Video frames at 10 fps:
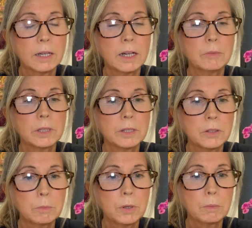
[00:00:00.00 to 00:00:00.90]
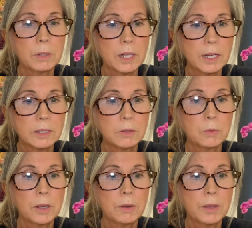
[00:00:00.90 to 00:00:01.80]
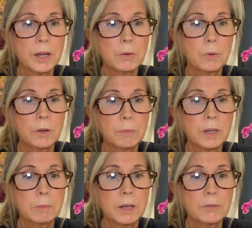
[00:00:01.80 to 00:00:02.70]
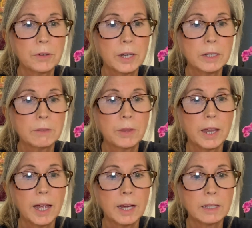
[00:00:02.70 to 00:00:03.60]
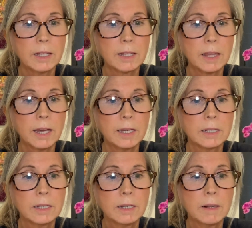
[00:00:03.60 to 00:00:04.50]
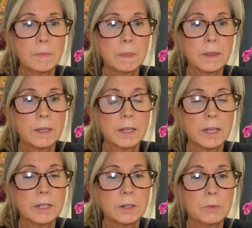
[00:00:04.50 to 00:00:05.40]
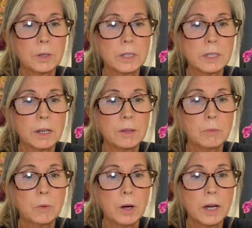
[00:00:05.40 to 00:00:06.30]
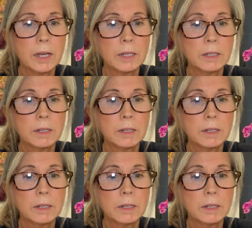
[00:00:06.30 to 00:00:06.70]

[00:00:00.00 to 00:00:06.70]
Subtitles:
I'm a little perplexed whether they are worth being my friend if they act like that, yet I don't want to tell them why.